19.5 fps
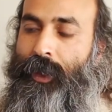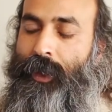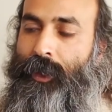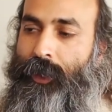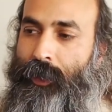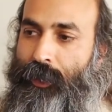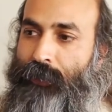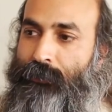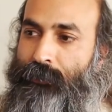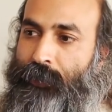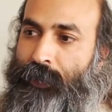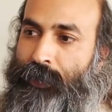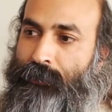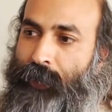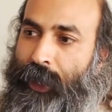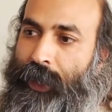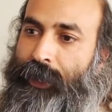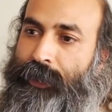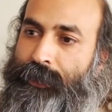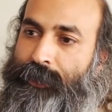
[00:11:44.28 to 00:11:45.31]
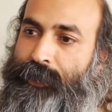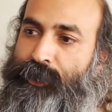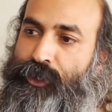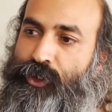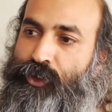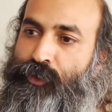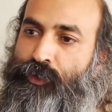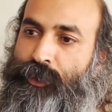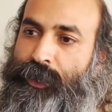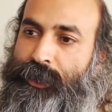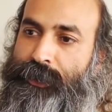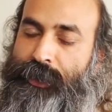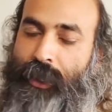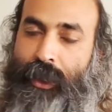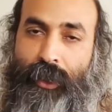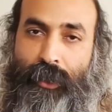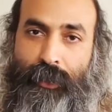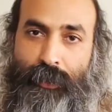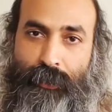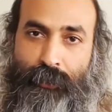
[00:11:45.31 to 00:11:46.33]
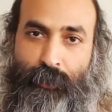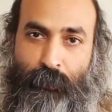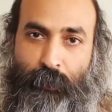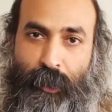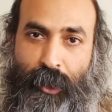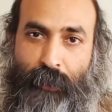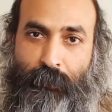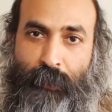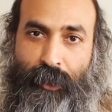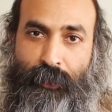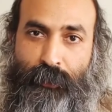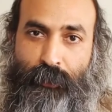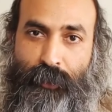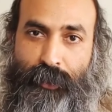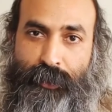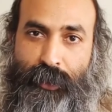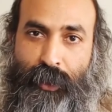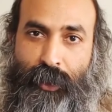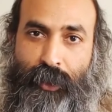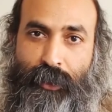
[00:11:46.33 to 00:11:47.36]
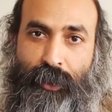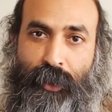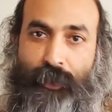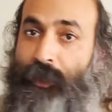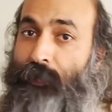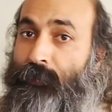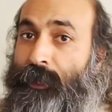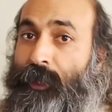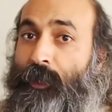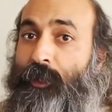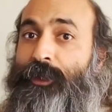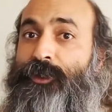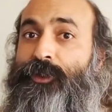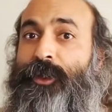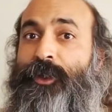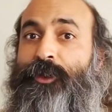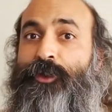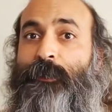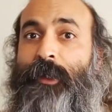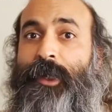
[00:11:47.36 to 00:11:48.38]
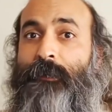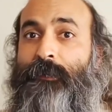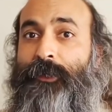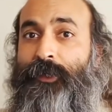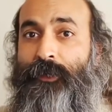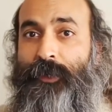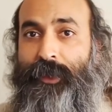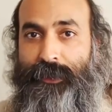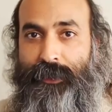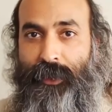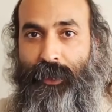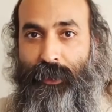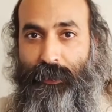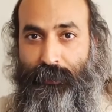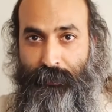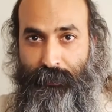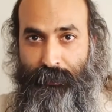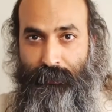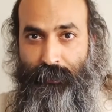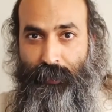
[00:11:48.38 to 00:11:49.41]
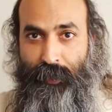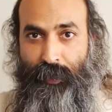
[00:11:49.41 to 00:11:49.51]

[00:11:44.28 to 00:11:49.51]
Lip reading: Now, if the virus is too resilient or becoming too resilient, I think we also need to become too resilient.